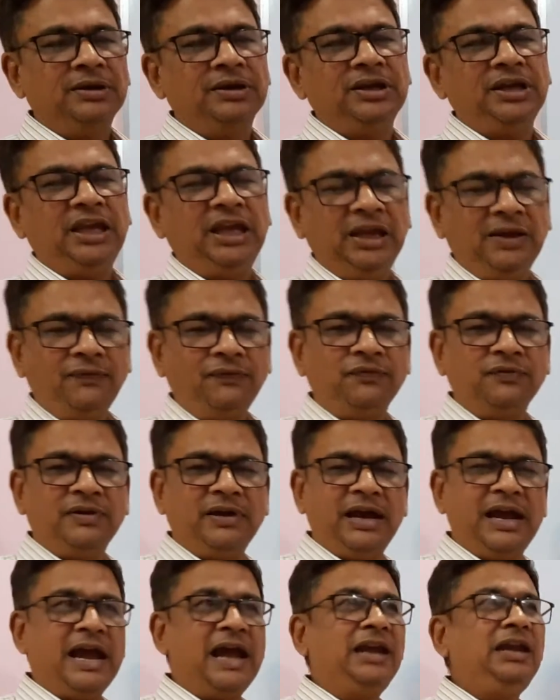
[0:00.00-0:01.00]
If
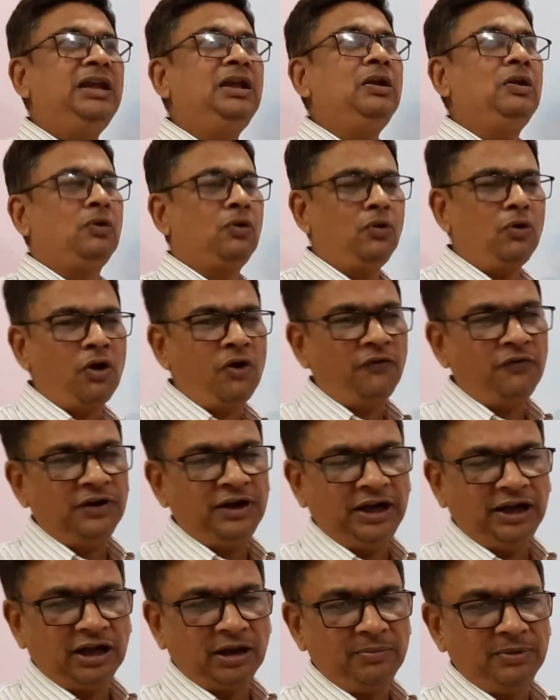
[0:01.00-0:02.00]
any row of a
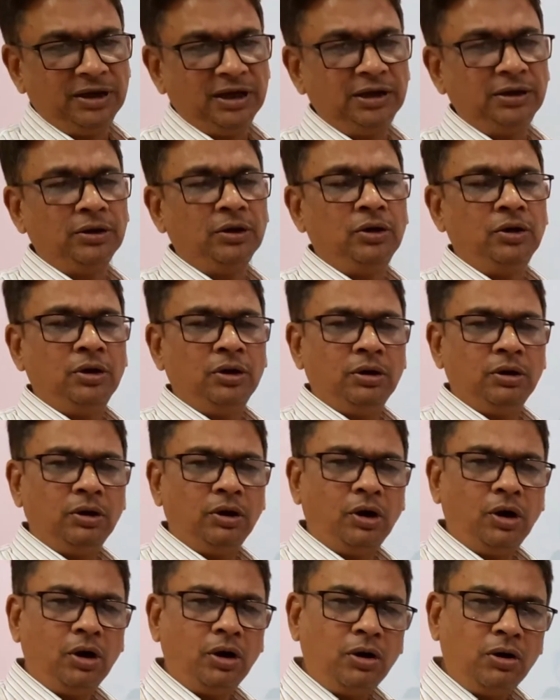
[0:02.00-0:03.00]
determinant
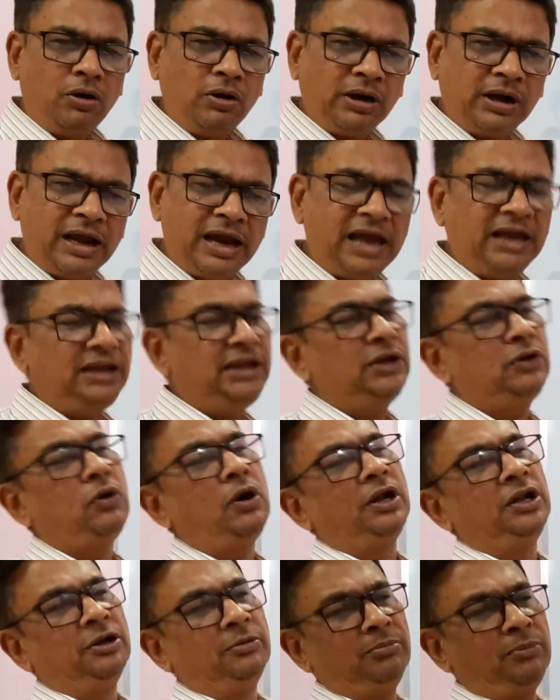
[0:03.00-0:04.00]
or any
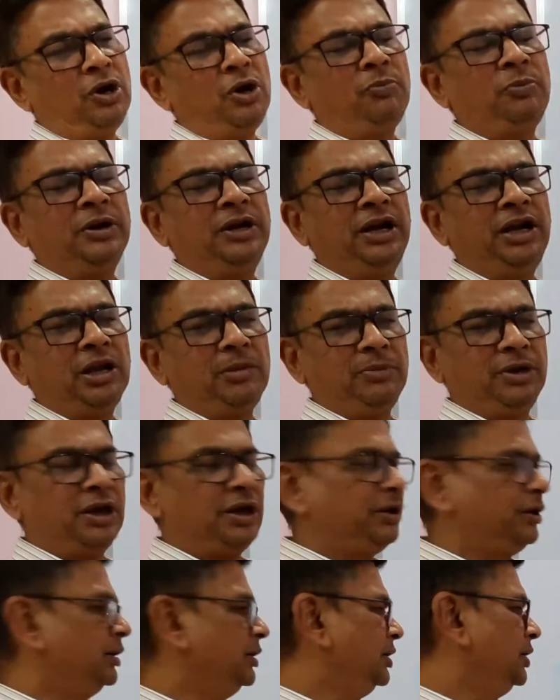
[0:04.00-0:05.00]
column of a
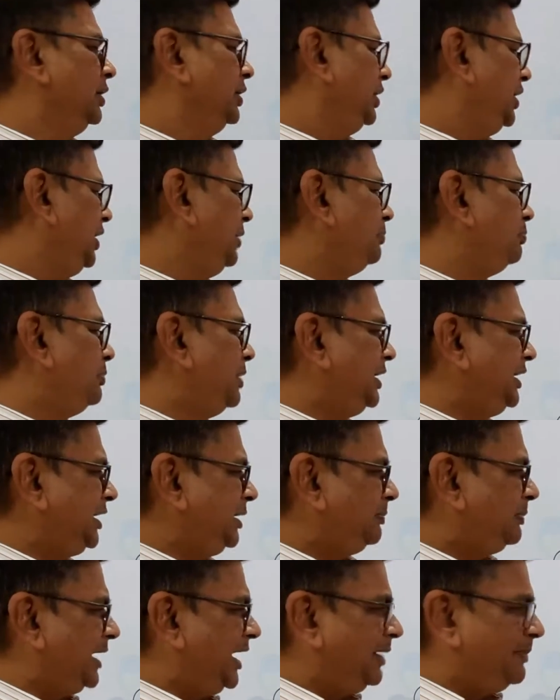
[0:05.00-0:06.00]
determinant, if
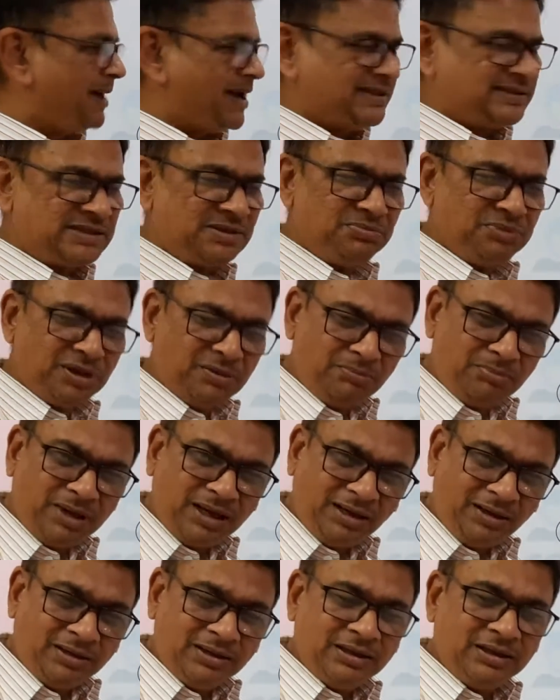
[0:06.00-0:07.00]
multiplied by some
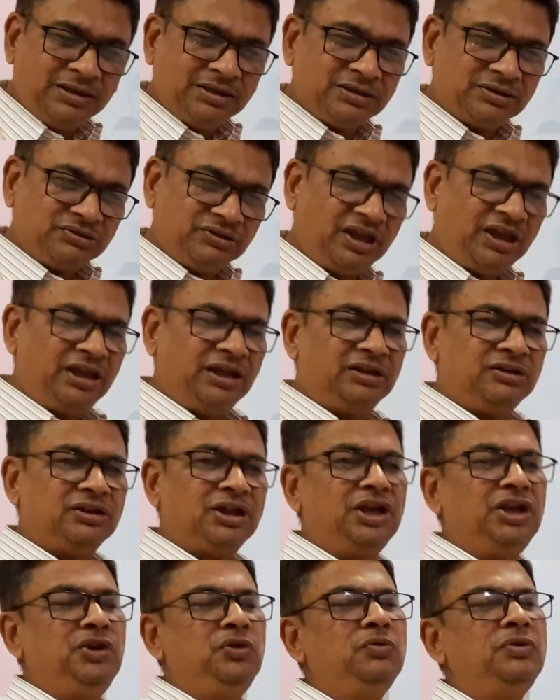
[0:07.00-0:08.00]
number, then the
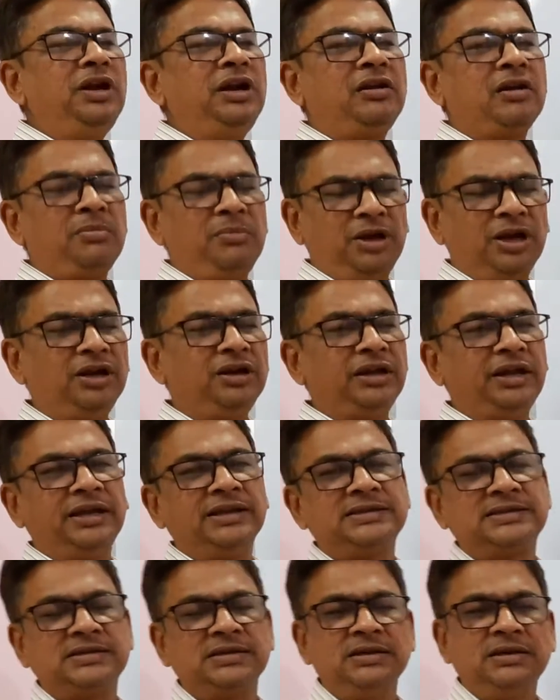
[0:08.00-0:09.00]
new determinant
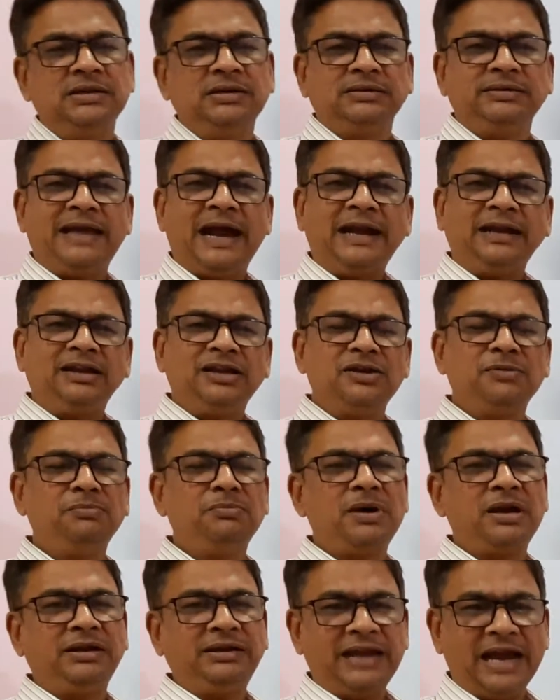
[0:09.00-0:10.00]
is that
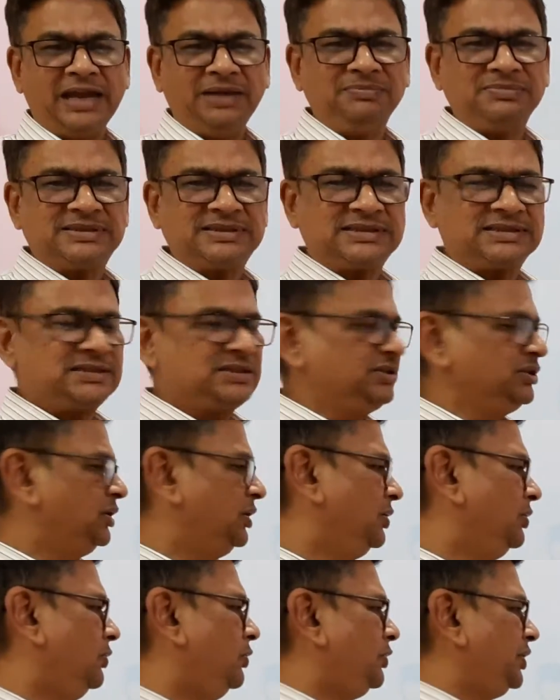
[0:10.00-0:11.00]
number times
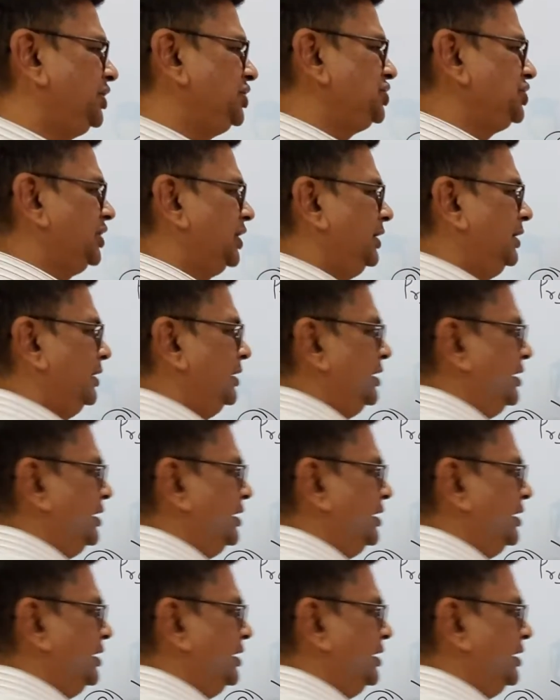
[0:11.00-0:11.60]
the original